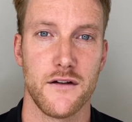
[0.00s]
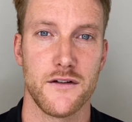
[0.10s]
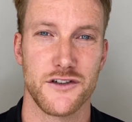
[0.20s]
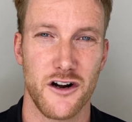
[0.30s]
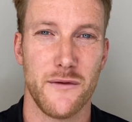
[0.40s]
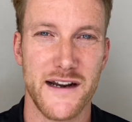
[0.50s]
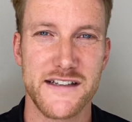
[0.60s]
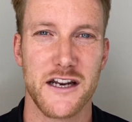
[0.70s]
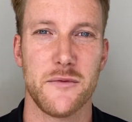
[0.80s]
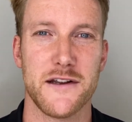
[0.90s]
Do you know what I mean? It's
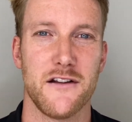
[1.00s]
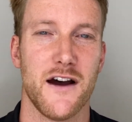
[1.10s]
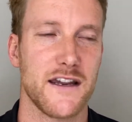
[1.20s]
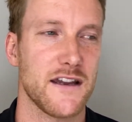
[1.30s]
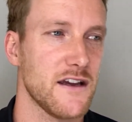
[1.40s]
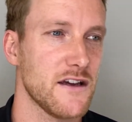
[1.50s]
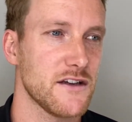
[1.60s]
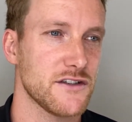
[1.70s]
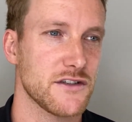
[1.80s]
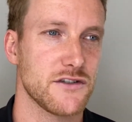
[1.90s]
going to be like
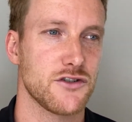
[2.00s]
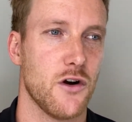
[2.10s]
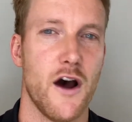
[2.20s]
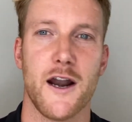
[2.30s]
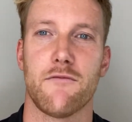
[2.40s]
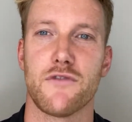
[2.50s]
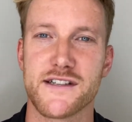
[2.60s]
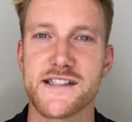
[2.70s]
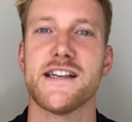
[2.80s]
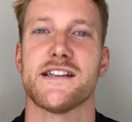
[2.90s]
just trying to
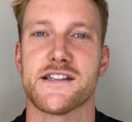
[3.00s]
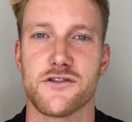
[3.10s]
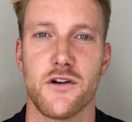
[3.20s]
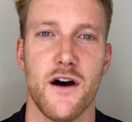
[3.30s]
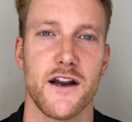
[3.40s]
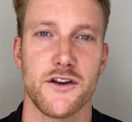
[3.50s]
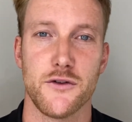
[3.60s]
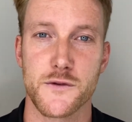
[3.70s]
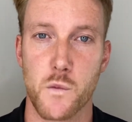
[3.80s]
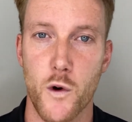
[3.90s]
resist, trying to
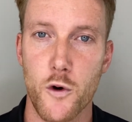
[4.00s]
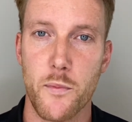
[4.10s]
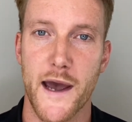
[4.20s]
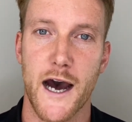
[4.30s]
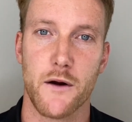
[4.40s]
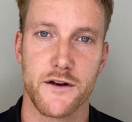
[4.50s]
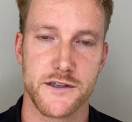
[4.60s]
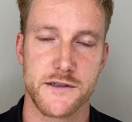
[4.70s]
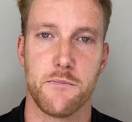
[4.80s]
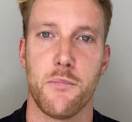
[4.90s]
use willpower to
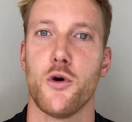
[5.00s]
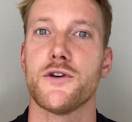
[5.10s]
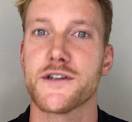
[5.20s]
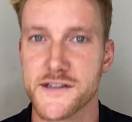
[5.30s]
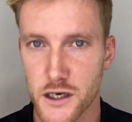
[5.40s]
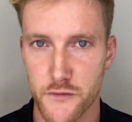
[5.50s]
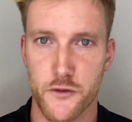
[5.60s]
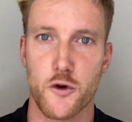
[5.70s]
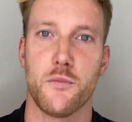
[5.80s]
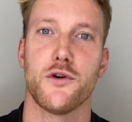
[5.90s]
just push yourself
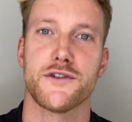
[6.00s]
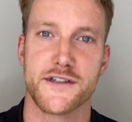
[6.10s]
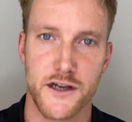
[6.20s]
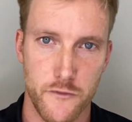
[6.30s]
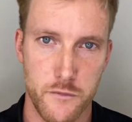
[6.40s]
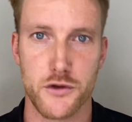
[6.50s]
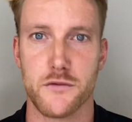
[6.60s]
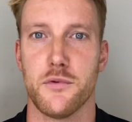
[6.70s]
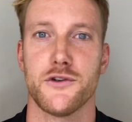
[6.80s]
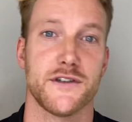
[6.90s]
through, push yourself, pu
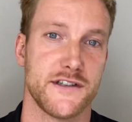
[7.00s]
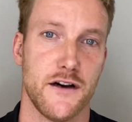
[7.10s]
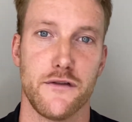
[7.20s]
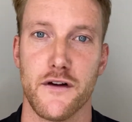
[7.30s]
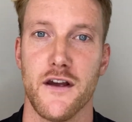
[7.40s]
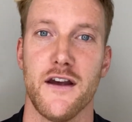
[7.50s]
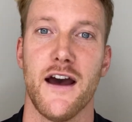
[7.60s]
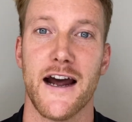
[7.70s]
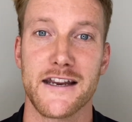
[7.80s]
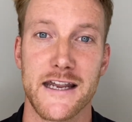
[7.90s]
push yourself,
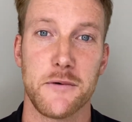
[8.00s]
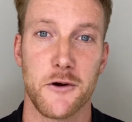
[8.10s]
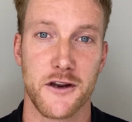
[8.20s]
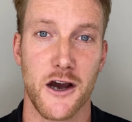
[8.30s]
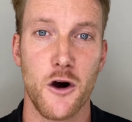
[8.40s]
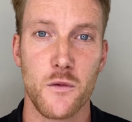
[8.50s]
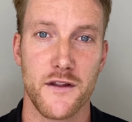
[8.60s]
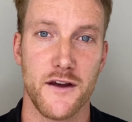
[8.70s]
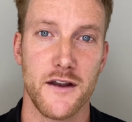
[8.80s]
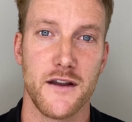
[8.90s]
and keep on going with
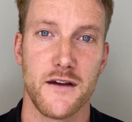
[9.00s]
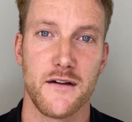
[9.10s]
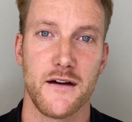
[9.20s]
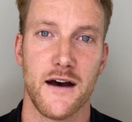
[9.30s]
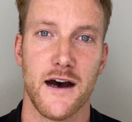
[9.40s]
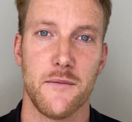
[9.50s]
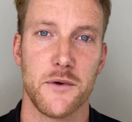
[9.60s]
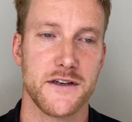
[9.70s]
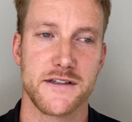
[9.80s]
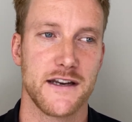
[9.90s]
it uh, but
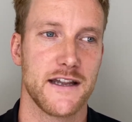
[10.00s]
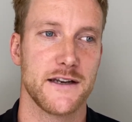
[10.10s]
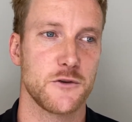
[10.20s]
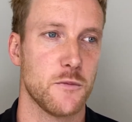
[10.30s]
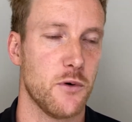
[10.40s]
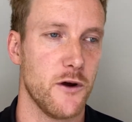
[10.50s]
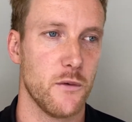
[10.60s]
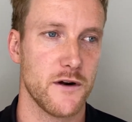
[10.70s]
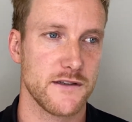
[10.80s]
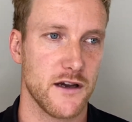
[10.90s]
you're just going to get to a point
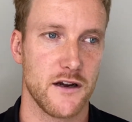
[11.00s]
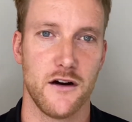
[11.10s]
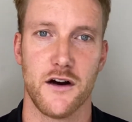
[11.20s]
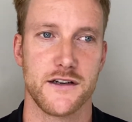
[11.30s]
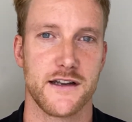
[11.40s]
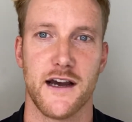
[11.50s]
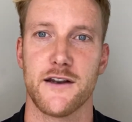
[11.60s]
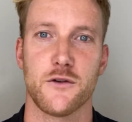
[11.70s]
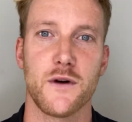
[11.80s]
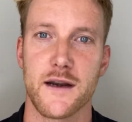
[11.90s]
where it's like, oh, I just
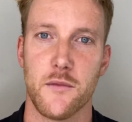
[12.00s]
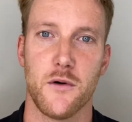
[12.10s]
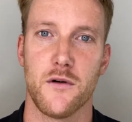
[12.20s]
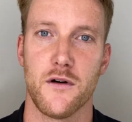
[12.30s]
can't do it anymore.